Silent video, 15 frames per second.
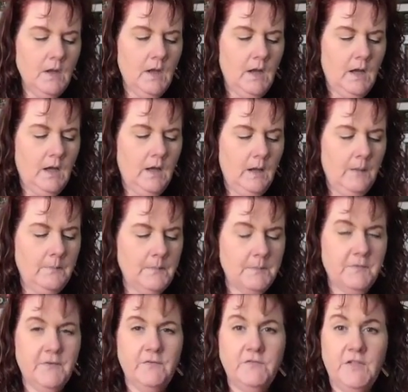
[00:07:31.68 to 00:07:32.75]

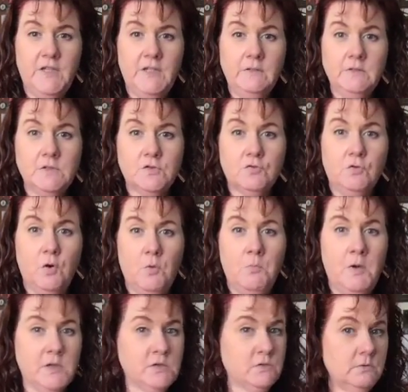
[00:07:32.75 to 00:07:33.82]
Number 15 is grow
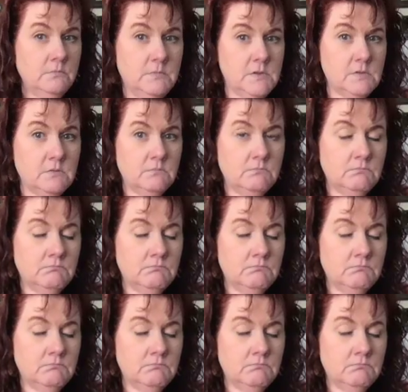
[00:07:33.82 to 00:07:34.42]
mushrooms.